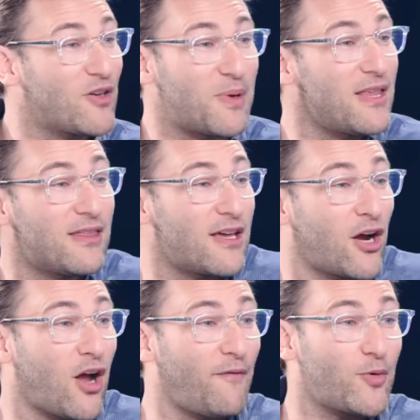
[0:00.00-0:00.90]
to be the
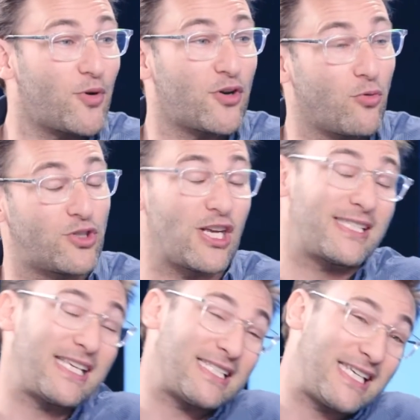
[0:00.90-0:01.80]
uncomfortable one who
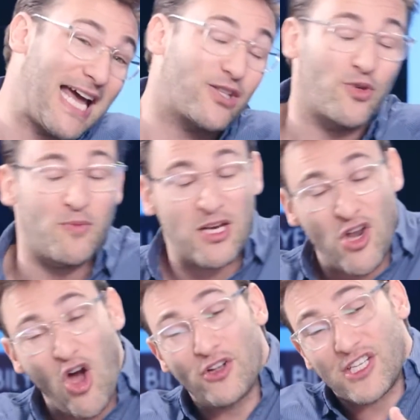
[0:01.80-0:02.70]
says yes when you mean
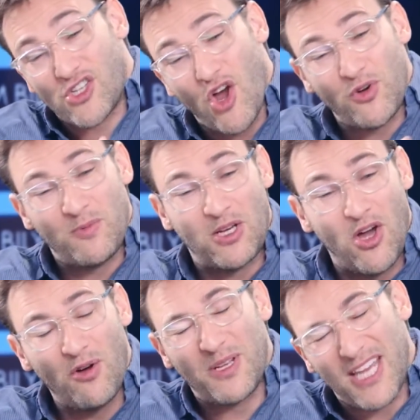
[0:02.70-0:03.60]
no and says no when you mean
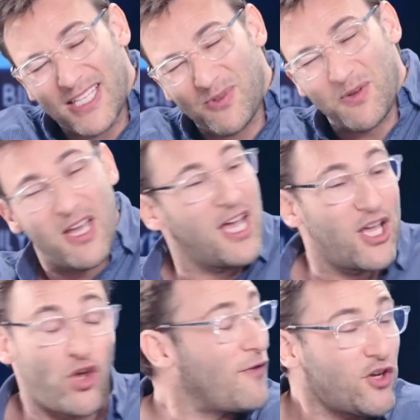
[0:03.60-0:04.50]
no, but yes when you...
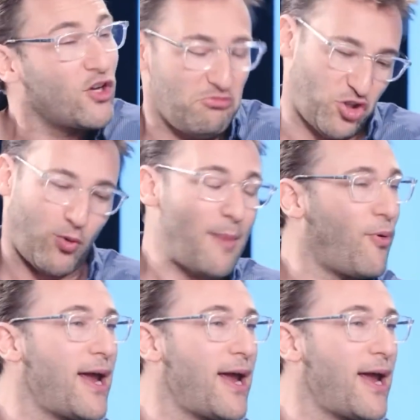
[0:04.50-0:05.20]
You don't have to swipe